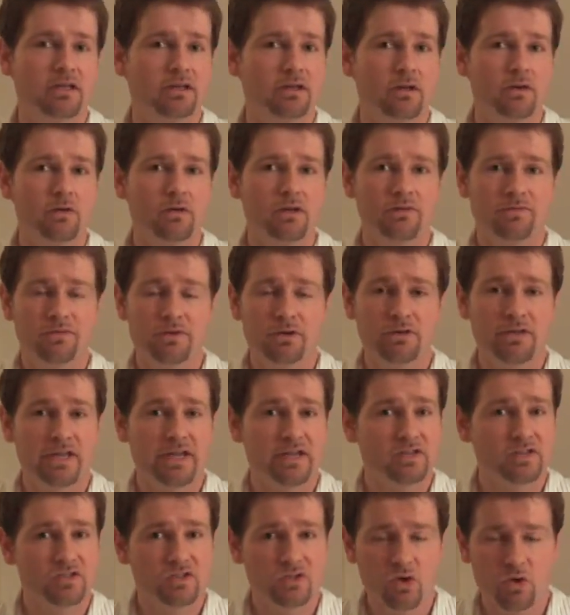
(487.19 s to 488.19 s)
if you're
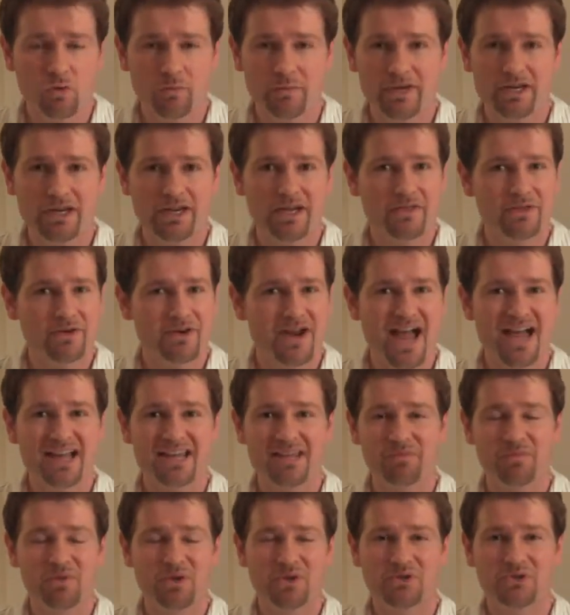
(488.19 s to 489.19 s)
like so many other
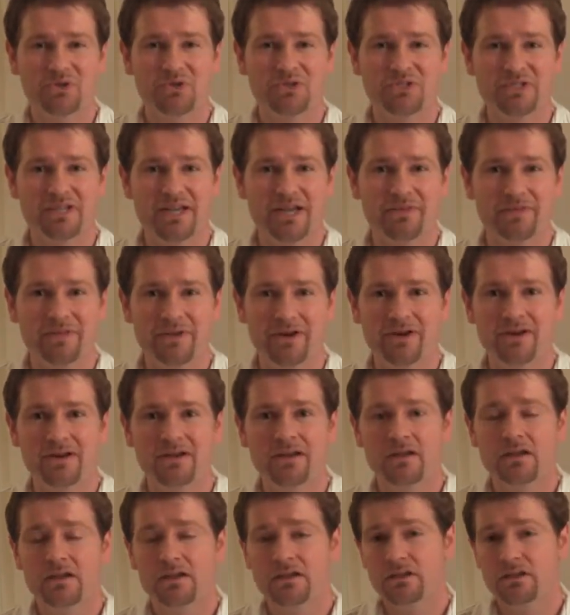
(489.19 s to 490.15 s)
acupuncturists out there,